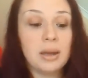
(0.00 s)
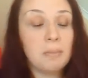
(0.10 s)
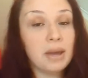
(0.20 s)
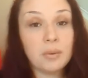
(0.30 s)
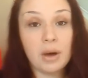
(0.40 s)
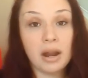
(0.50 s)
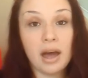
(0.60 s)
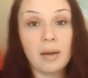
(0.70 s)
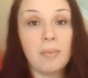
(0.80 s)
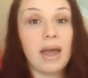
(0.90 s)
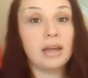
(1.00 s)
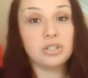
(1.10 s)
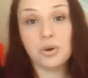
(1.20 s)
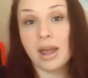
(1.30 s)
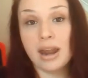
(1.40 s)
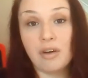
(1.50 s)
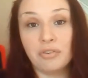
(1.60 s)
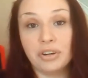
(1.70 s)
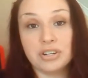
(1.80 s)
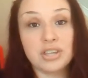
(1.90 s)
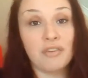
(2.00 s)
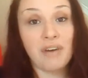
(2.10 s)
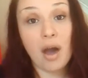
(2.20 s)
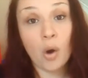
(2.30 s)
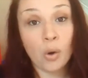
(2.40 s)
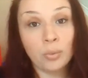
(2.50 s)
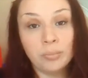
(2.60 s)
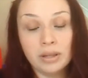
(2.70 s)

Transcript: Pick one up and try it out for yourself at home.